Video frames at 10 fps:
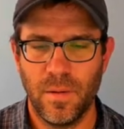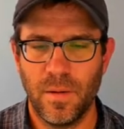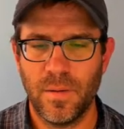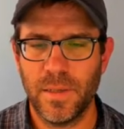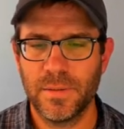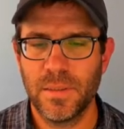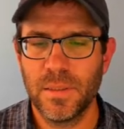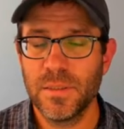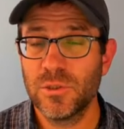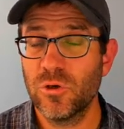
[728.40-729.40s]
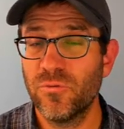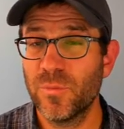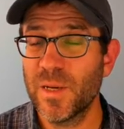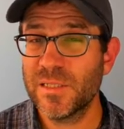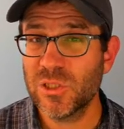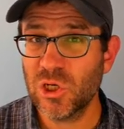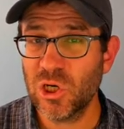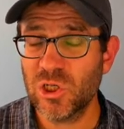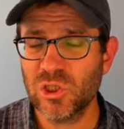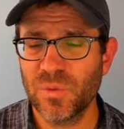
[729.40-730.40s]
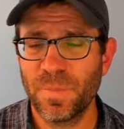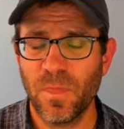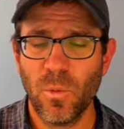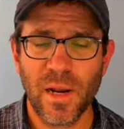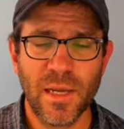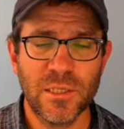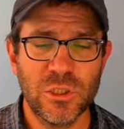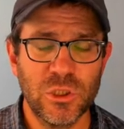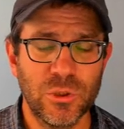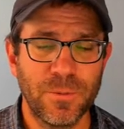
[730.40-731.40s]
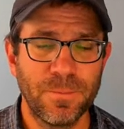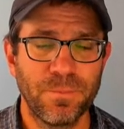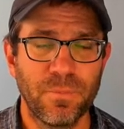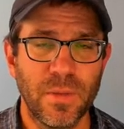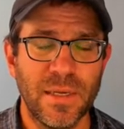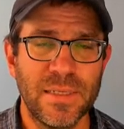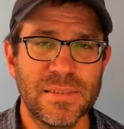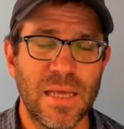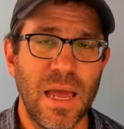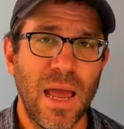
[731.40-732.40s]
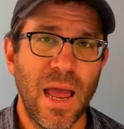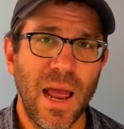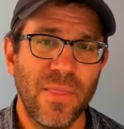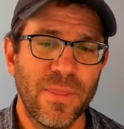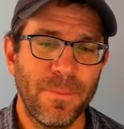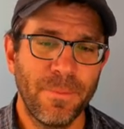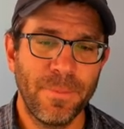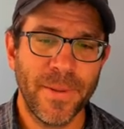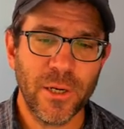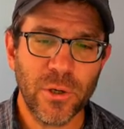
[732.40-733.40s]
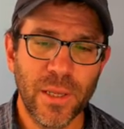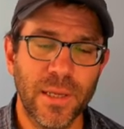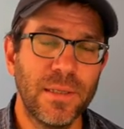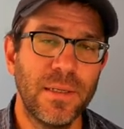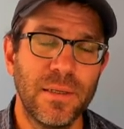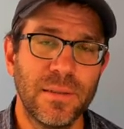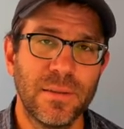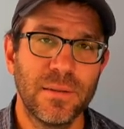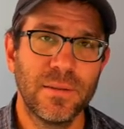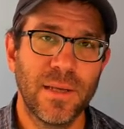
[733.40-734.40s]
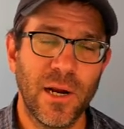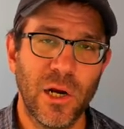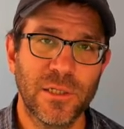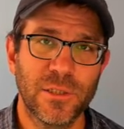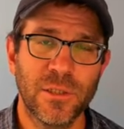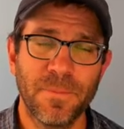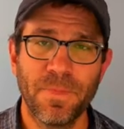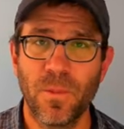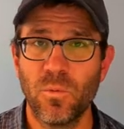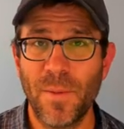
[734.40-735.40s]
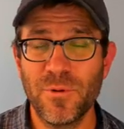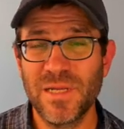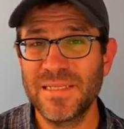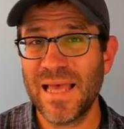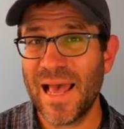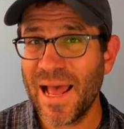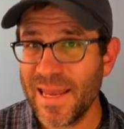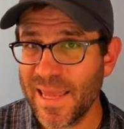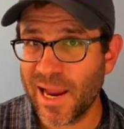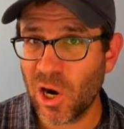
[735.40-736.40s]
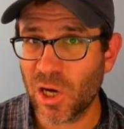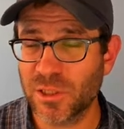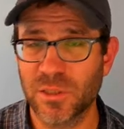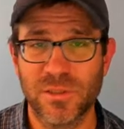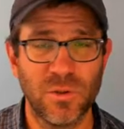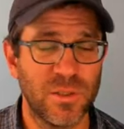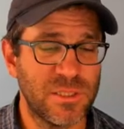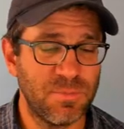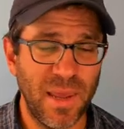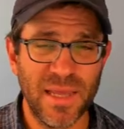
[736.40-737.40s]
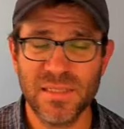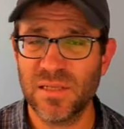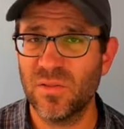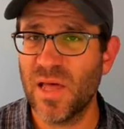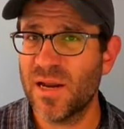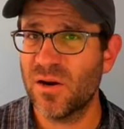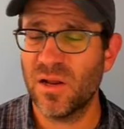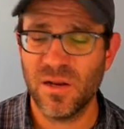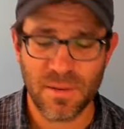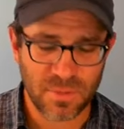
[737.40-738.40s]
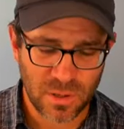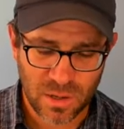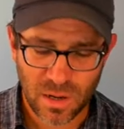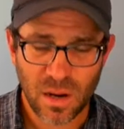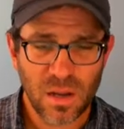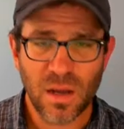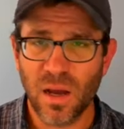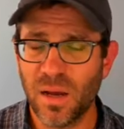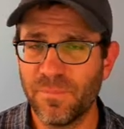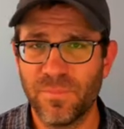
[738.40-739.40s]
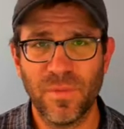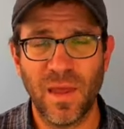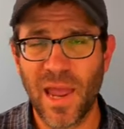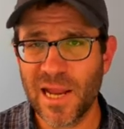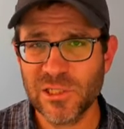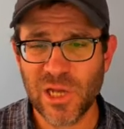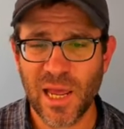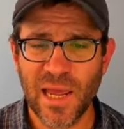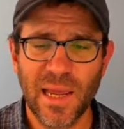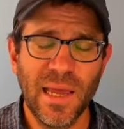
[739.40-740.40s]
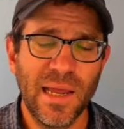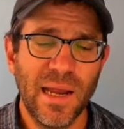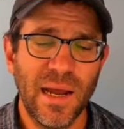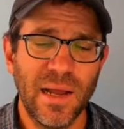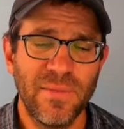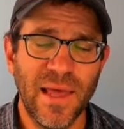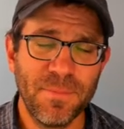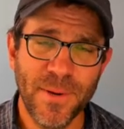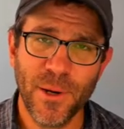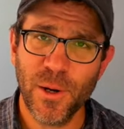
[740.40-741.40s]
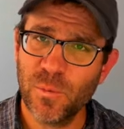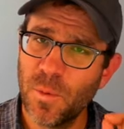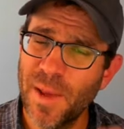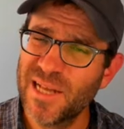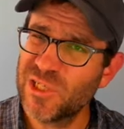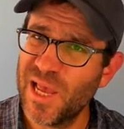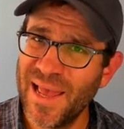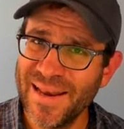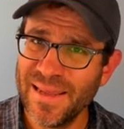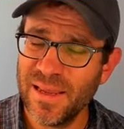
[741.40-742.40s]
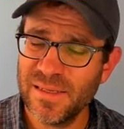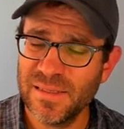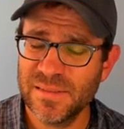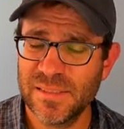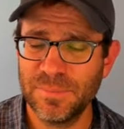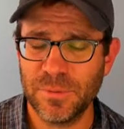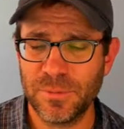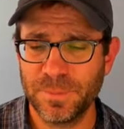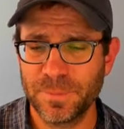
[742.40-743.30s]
All right, so for my search, what I could do is the period character represents any character. So a space, a letter, a number, um, hashtag, uh, that period will match any symbol.